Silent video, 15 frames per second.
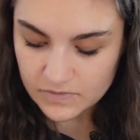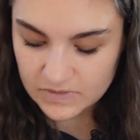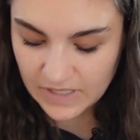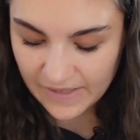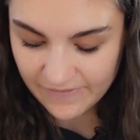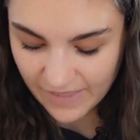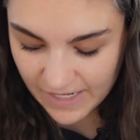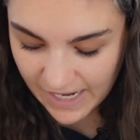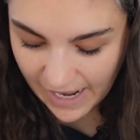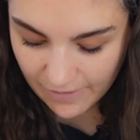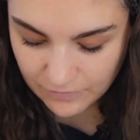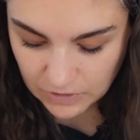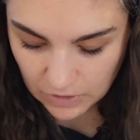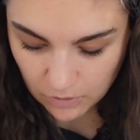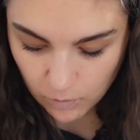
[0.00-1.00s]
And then
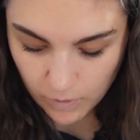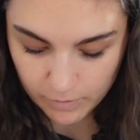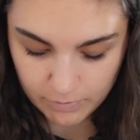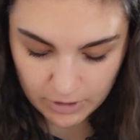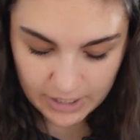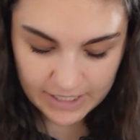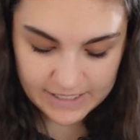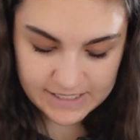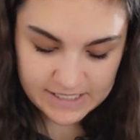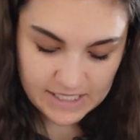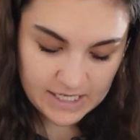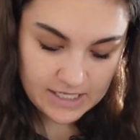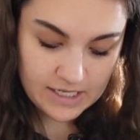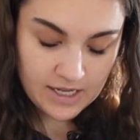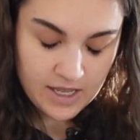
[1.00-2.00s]
after the wood burning is
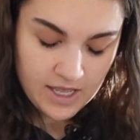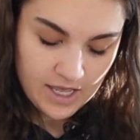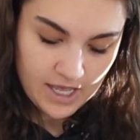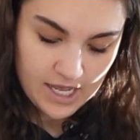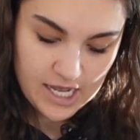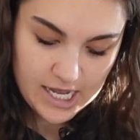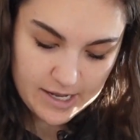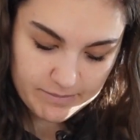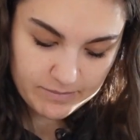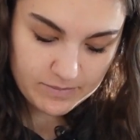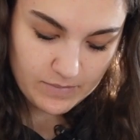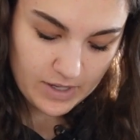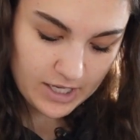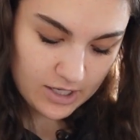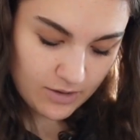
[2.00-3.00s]
done,
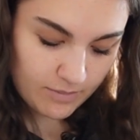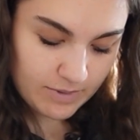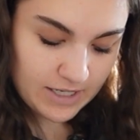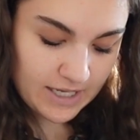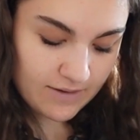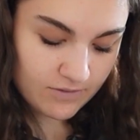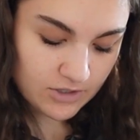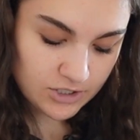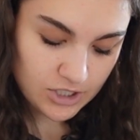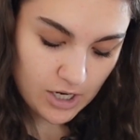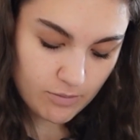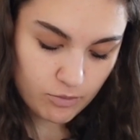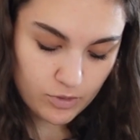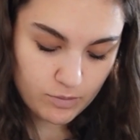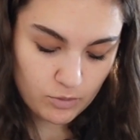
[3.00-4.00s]
you know, I'm going to give the
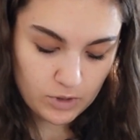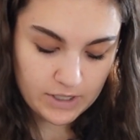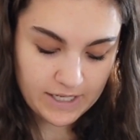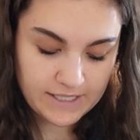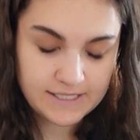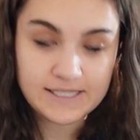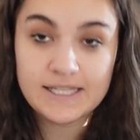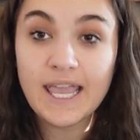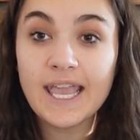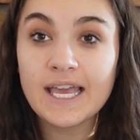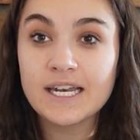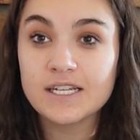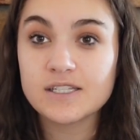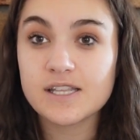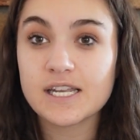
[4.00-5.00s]
top one more nice
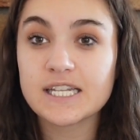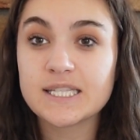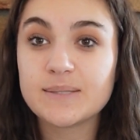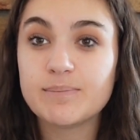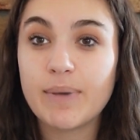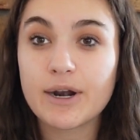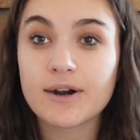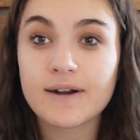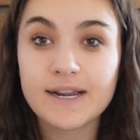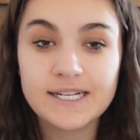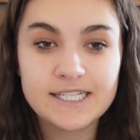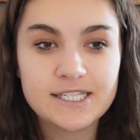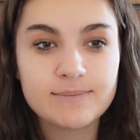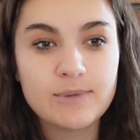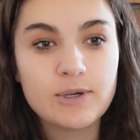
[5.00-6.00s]
sand so that it's buttery
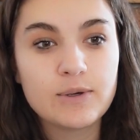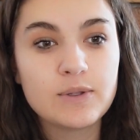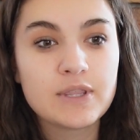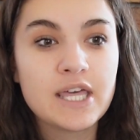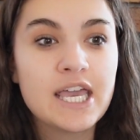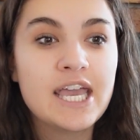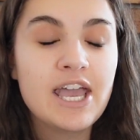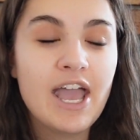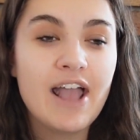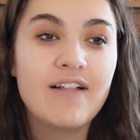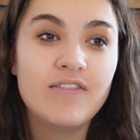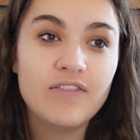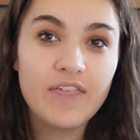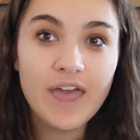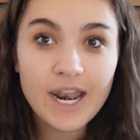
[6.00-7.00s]
smooth,
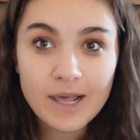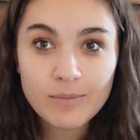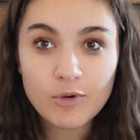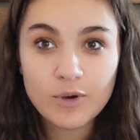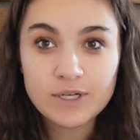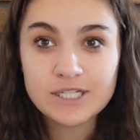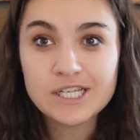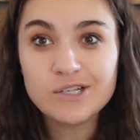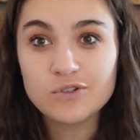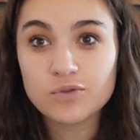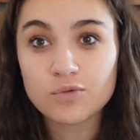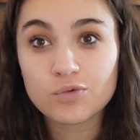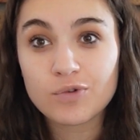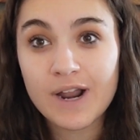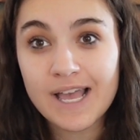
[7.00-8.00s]
and then I'm going to use
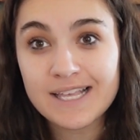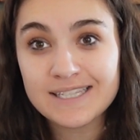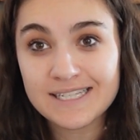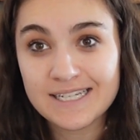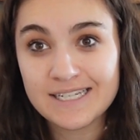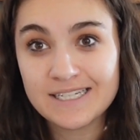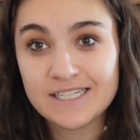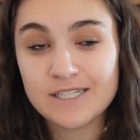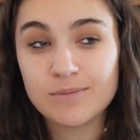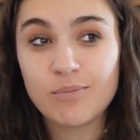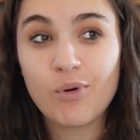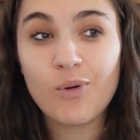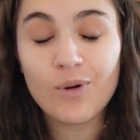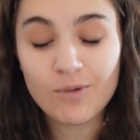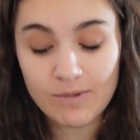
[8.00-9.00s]
resin to
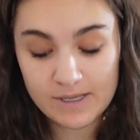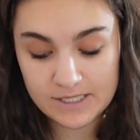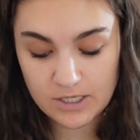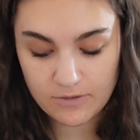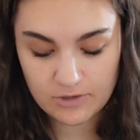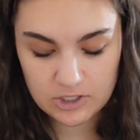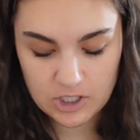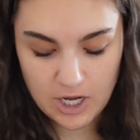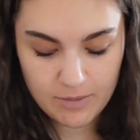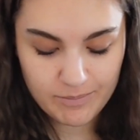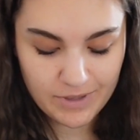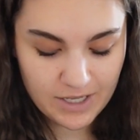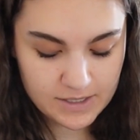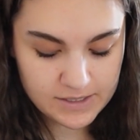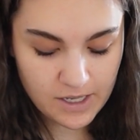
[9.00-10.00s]
pour resin over the top,
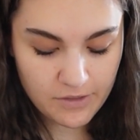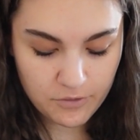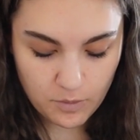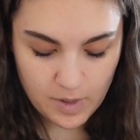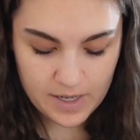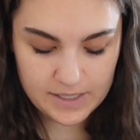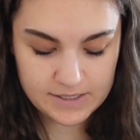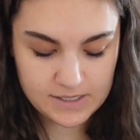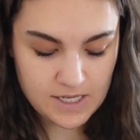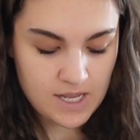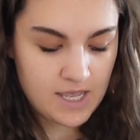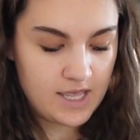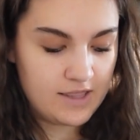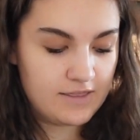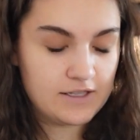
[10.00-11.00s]
because otherwise
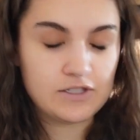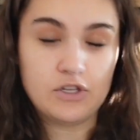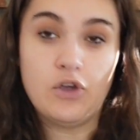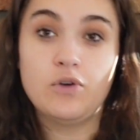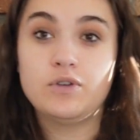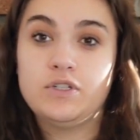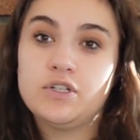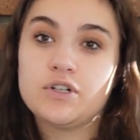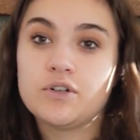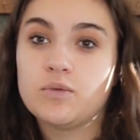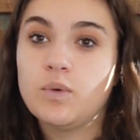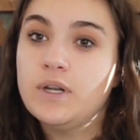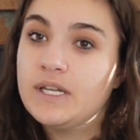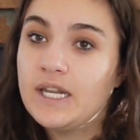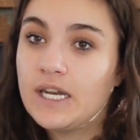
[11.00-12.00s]
this coaster
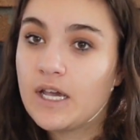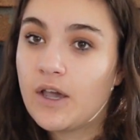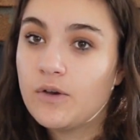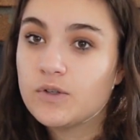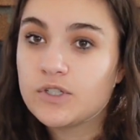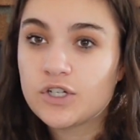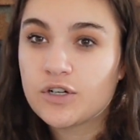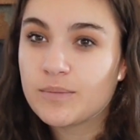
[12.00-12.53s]
would need a coaster